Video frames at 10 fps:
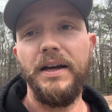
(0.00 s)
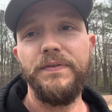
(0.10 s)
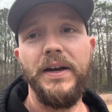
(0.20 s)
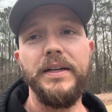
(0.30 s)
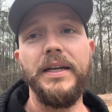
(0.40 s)

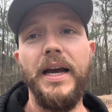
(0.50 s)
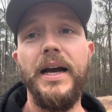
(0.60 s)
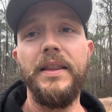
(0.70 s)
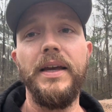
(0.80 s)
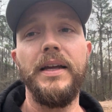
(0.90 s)
found a
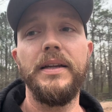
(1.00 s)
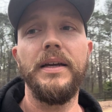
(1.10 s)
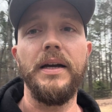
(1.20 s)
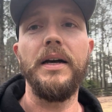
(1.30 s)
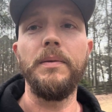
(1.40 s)
guy that
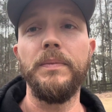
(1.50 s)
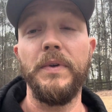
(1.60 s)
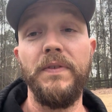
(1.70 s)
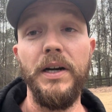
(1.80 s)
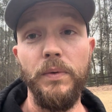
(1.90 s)
a
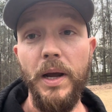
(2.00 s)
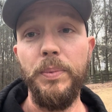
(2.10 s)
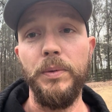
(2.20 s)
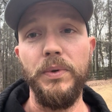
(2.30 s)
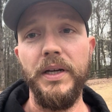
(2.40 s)
very
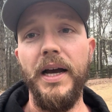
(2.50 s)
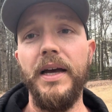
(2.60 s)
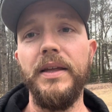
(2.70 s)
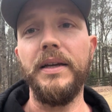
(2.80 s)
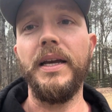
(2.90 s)
reputable
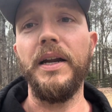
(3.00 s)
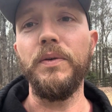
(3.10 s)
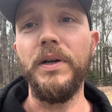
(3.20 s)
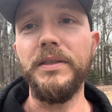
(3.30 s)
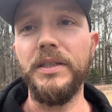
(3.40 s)
guy that kind
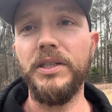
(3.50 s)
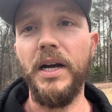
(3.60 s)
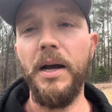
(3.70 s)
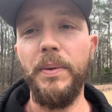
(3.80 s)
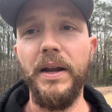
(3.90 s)
of runs a
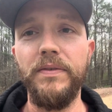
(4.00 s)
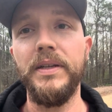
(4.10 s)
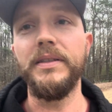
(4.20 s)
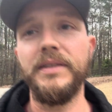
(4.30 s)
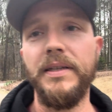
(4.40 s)
shop out of
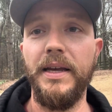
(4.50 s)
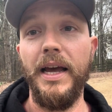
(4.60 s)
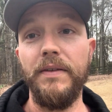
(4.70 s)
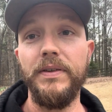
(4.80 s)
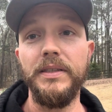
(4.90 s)

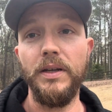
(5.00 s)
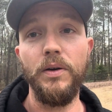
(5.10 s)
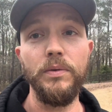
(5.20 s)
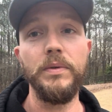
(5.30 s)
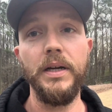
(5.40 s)
his
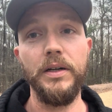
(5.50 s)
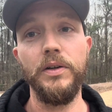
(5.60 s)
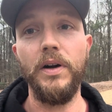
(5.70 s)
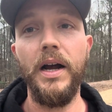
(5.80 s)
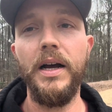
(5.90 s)
own
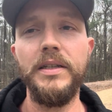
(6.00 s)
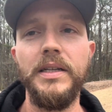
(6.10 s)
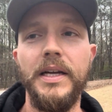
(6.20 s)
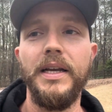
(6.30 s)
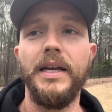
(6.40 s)
garage,
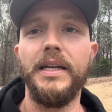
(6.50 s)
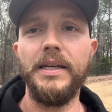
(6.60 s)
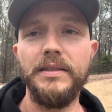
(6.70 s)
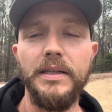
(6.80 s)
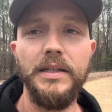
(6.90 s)
and
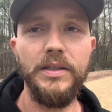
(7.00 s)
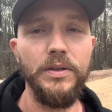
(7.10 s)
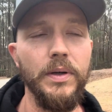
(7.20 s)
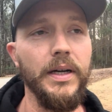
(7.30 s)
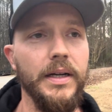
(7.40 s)
he's going to
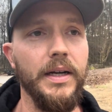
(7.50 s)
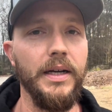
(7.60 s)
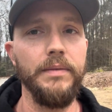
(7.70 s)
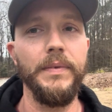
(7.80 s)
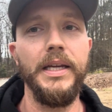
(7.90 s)
do
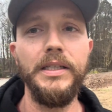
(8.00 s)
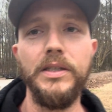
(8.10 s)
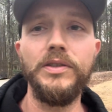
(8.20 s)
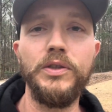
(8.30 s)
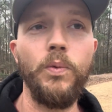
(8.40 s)
a
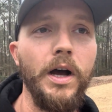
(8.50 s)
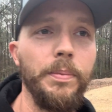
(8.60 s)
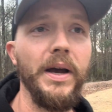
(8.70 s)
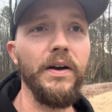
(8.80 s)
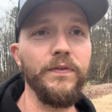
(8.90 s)
engine
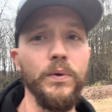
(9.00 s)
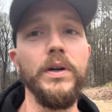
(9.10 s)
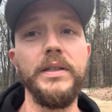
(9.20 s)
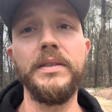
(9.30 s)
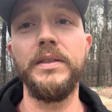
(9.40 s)
swap out
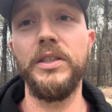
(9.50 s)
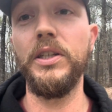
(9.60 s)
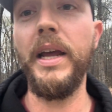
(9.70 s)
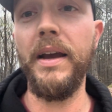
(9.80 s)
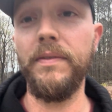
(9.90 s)
for us.
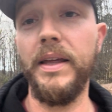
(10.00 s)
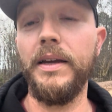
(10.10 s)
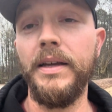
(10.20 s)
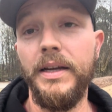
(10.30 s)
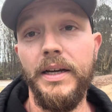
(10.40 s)
Should have the